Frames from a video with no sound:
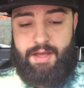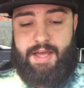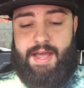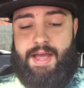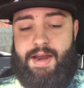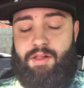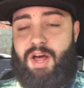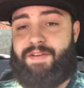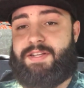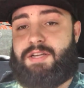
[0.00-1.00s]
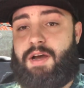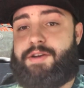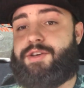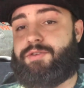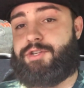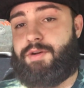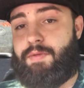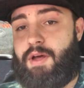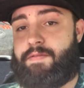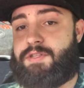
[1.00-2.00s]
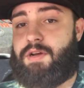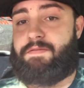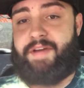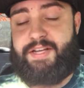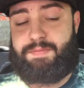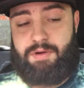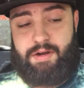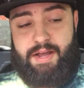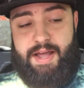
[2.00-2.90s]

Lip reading: and a lot of it's on YouTube, a lot of it's on Facebook,